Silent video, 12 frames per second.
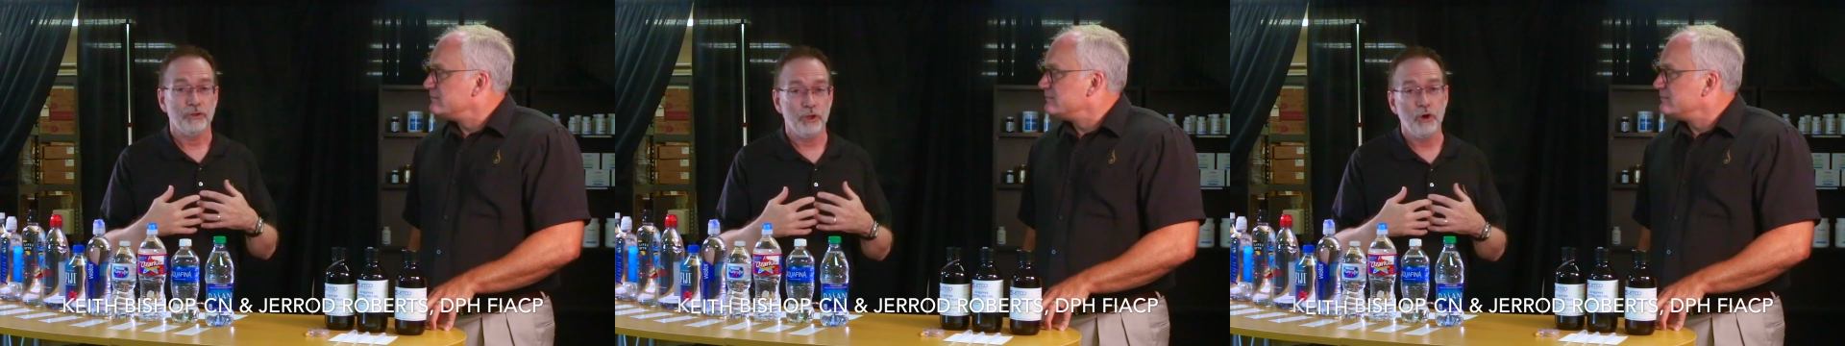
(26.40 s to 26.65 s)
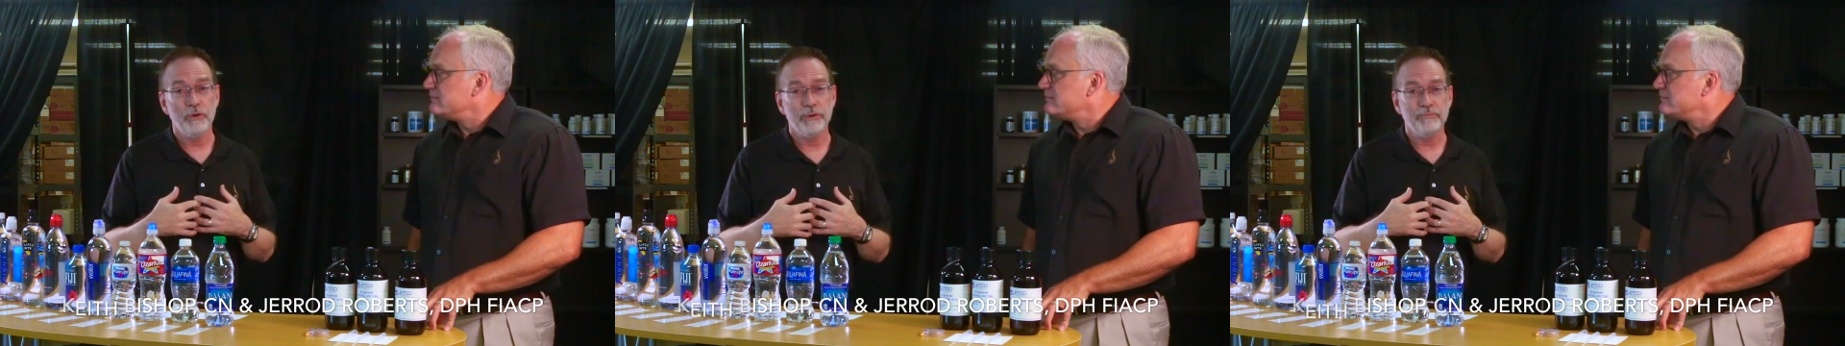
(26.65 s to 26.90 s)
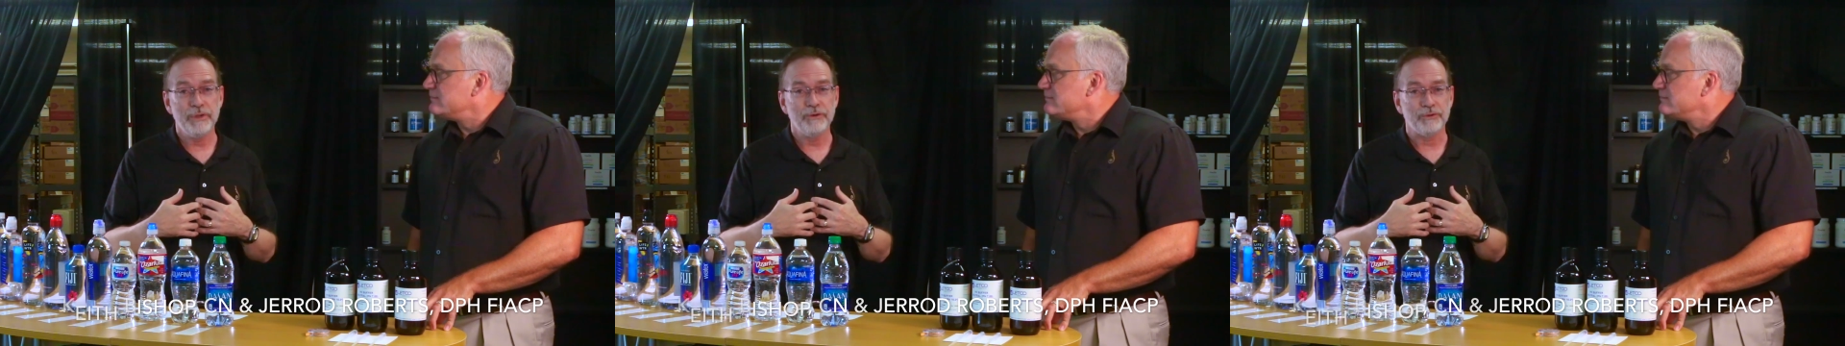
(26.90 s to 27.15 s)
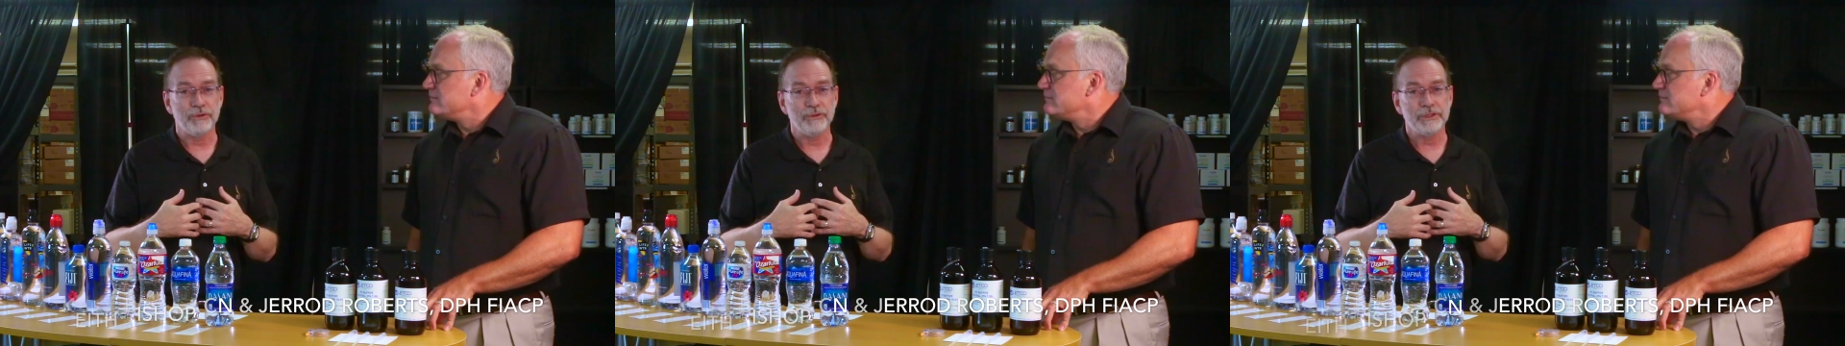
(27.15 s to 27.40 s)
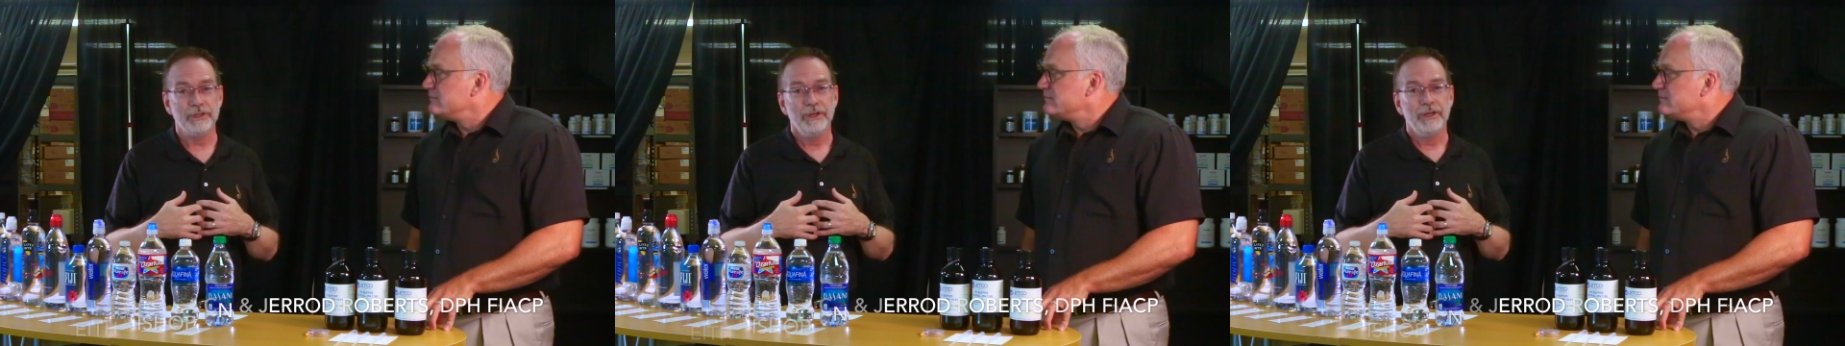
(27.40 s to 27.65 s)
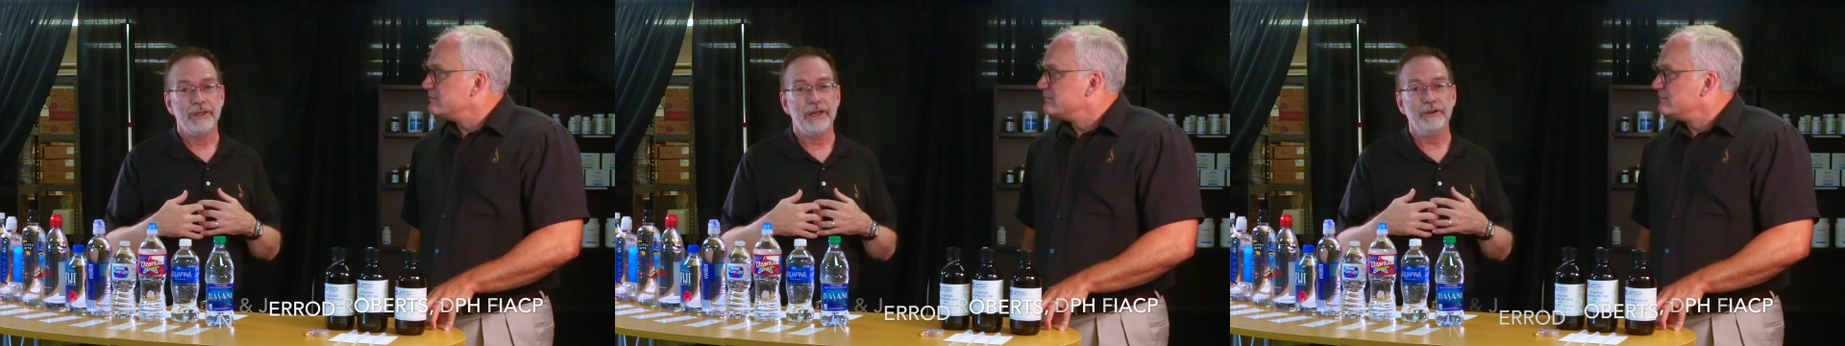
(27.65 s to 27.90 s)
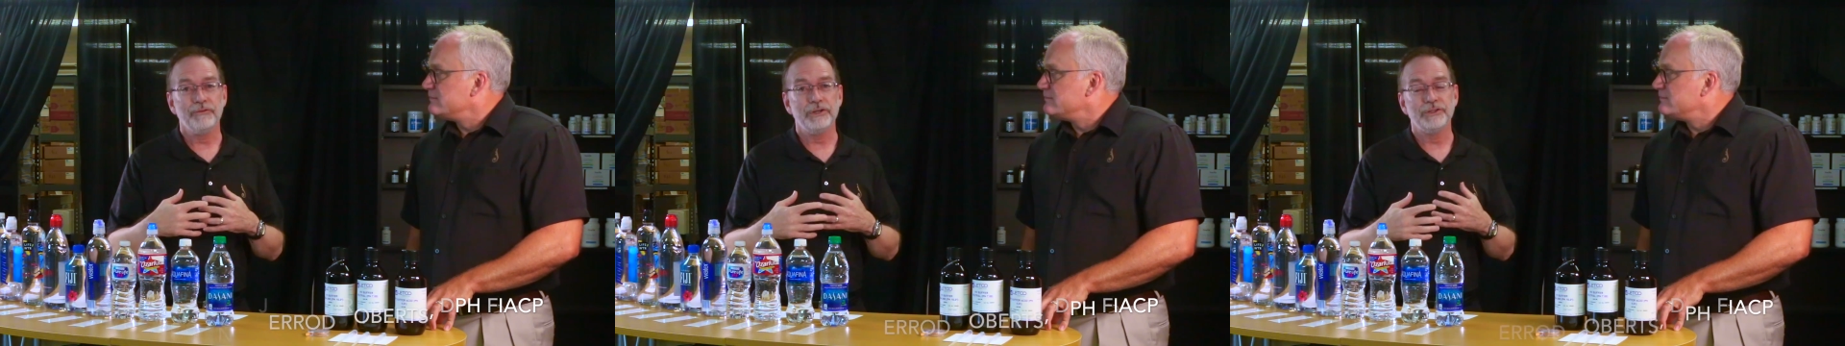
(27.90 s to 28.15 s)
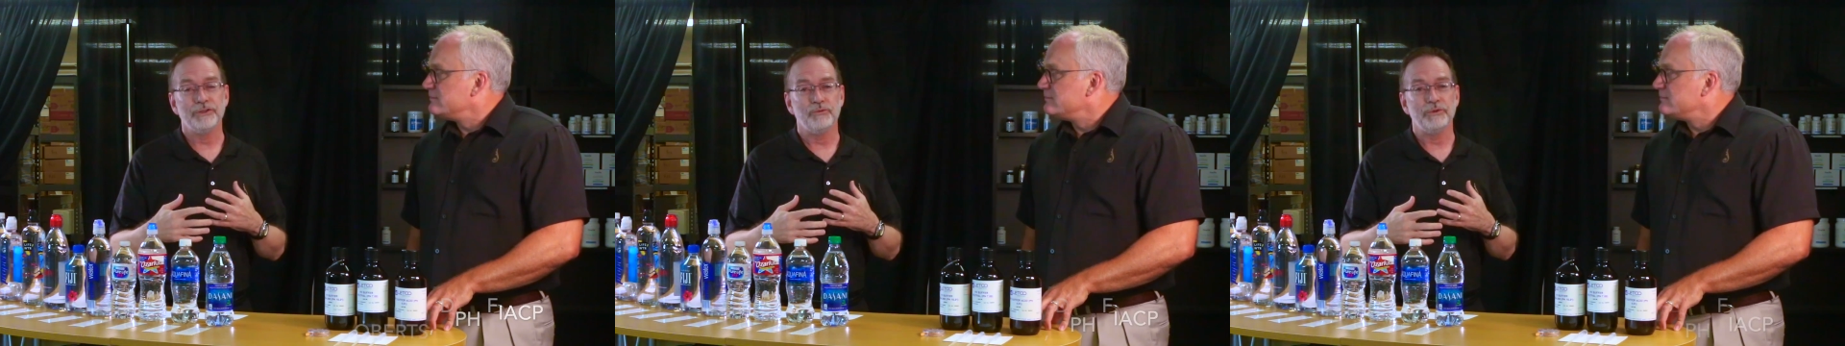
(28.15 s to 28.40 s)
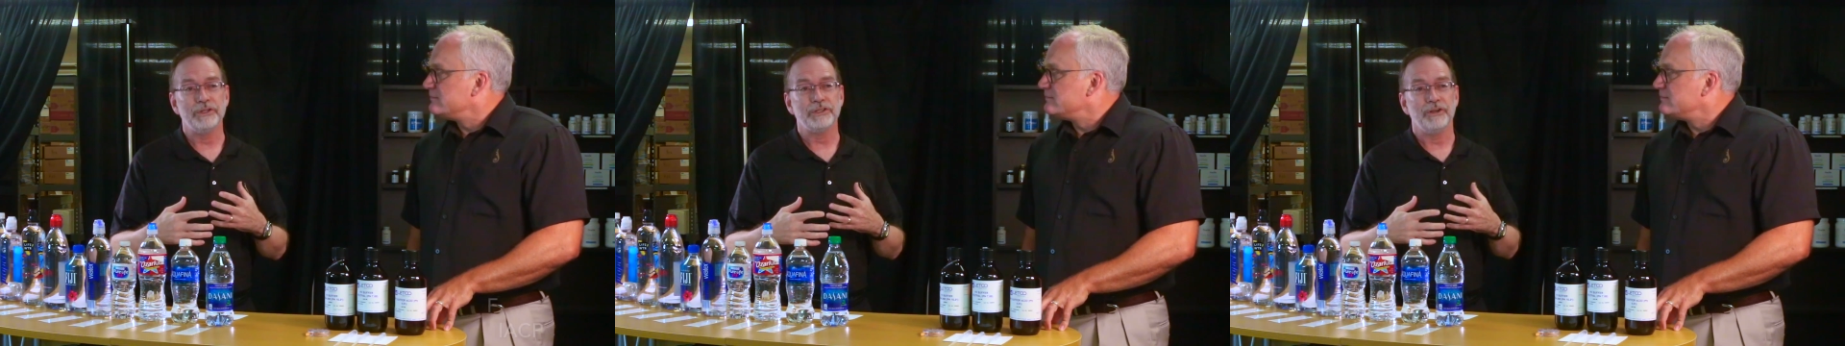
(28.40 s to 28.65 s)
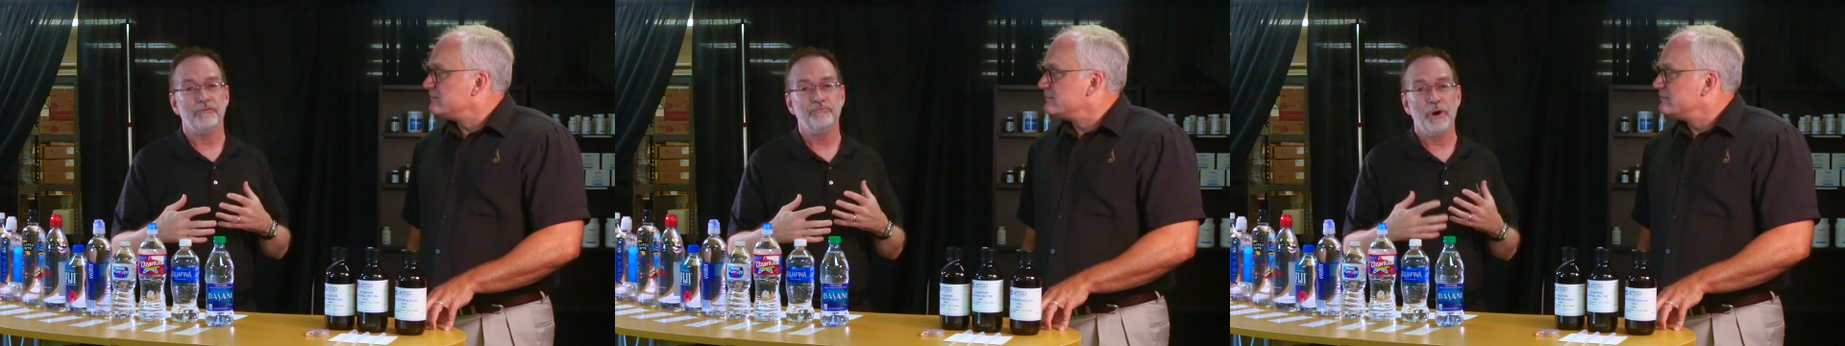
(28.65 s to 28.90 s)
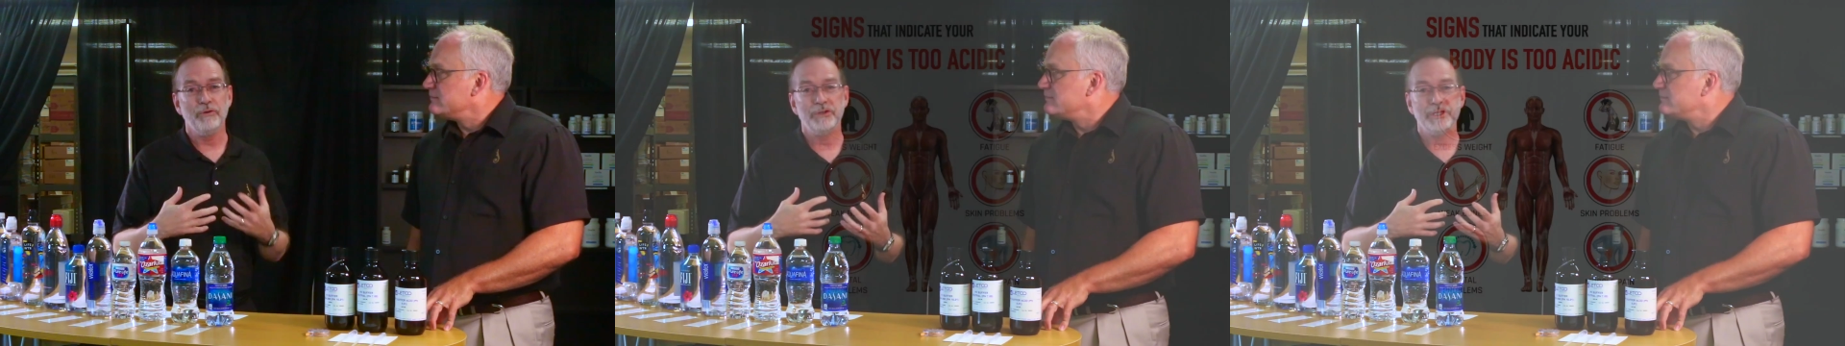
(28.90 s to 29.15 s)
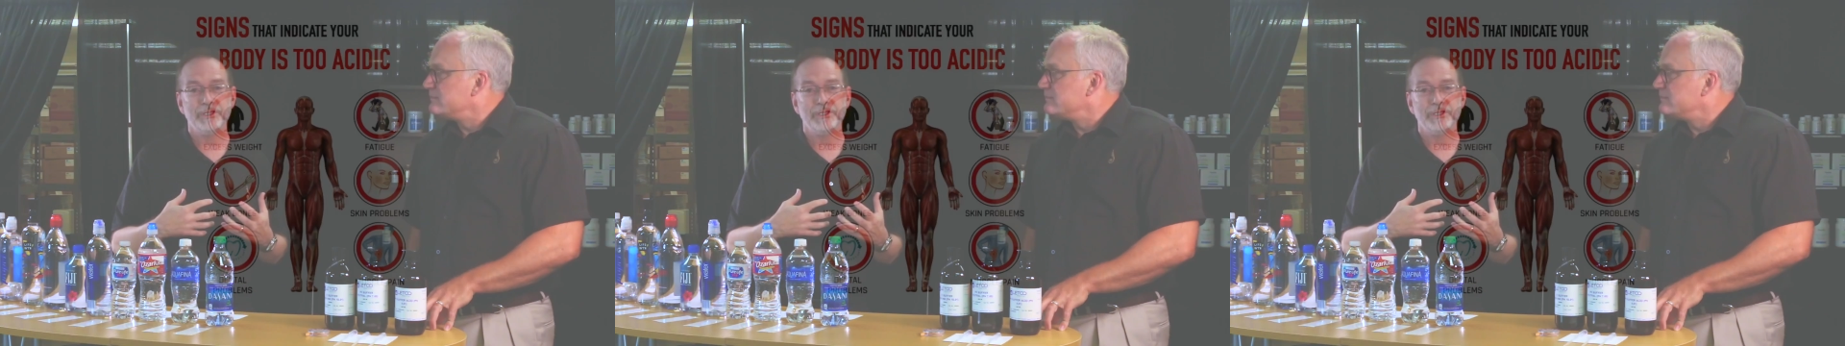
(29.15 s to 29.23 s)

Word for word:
Speaker 1: low in minerals, that increases the risk of bone